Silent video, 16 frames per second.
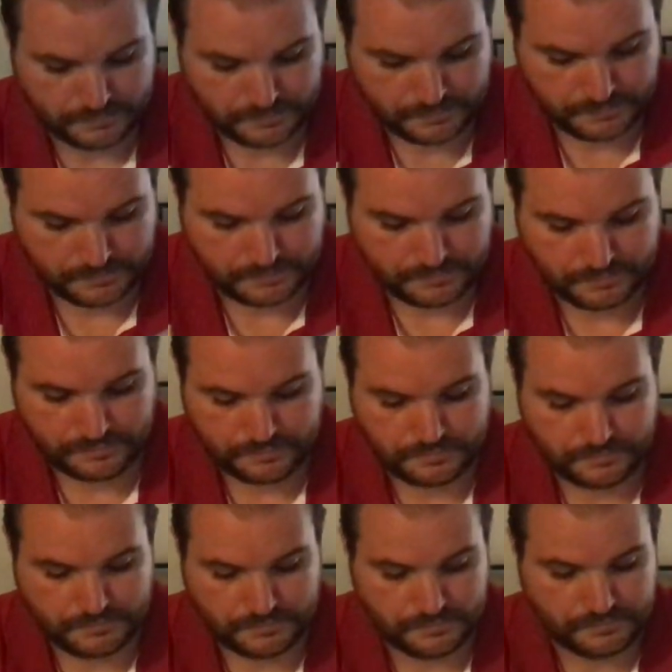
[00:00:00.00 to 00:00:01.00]

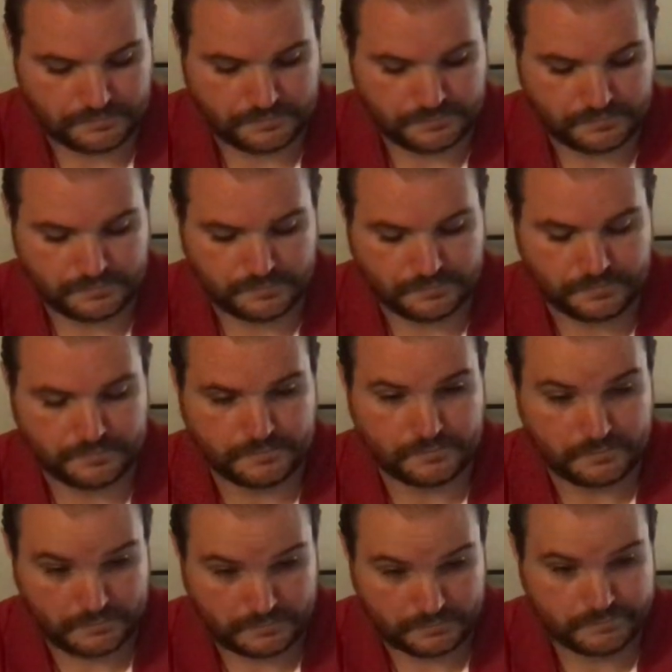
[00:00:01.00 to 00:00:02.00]

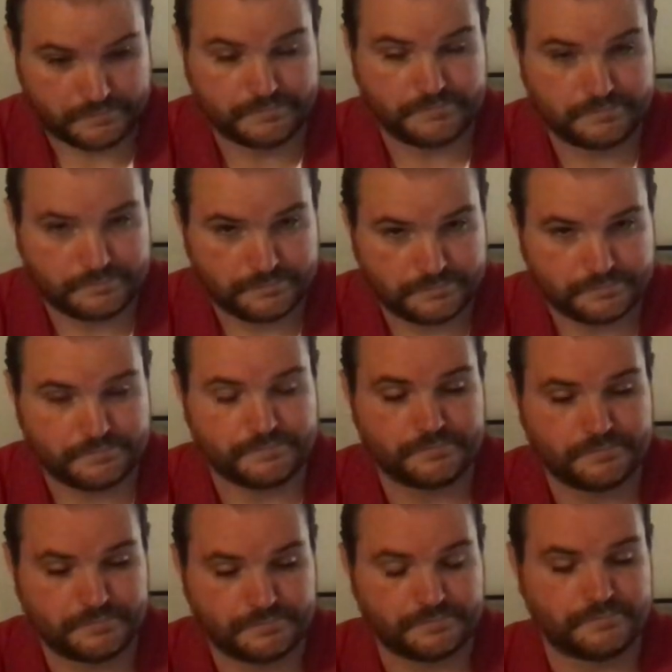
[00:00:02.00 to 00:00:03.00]

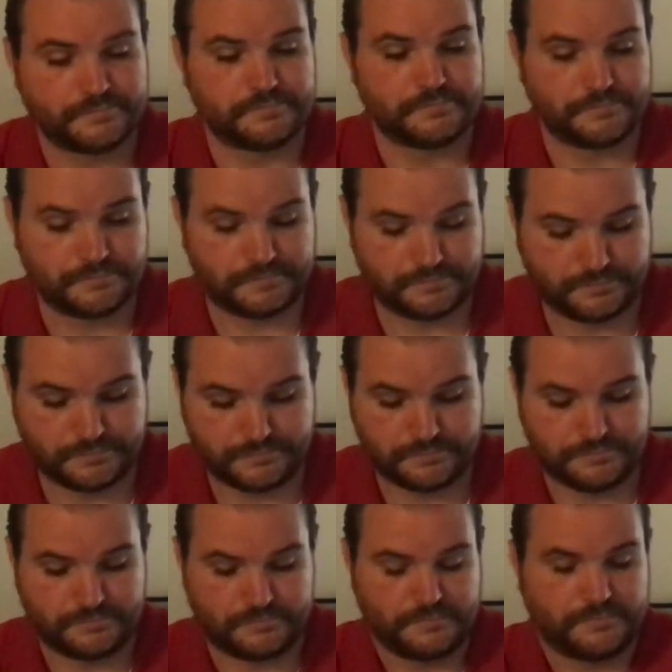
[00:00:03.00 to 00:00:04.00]

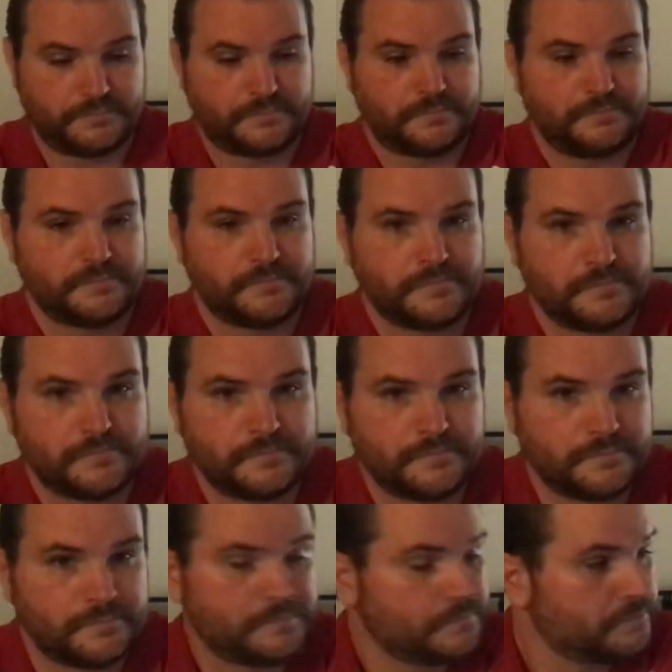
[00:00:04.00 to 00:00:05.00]

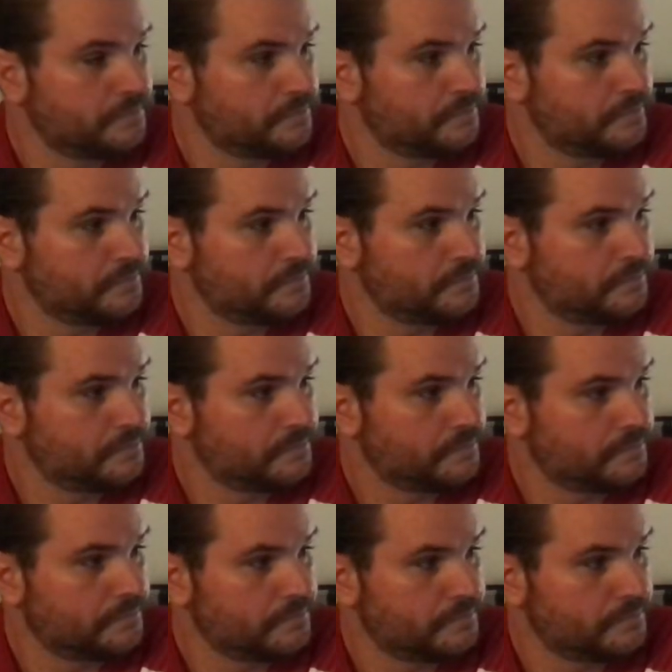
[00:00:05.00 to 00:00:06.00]

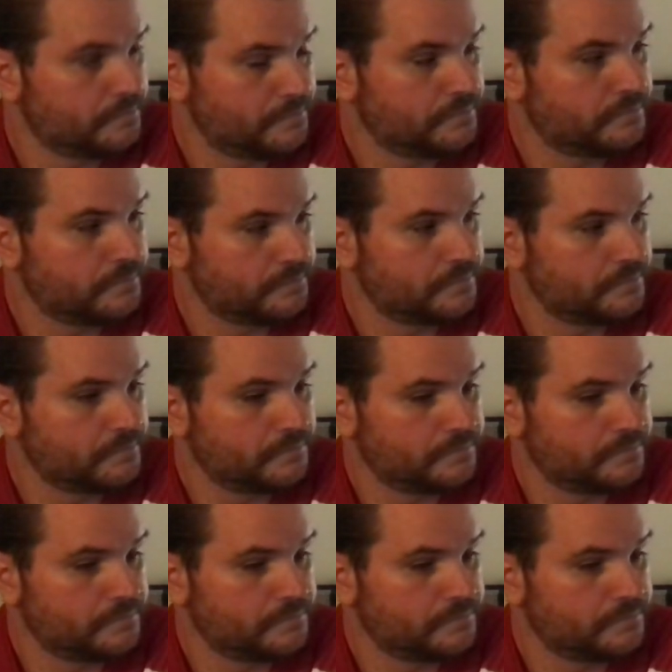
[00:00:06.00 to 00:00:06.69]
The person shown says nothing.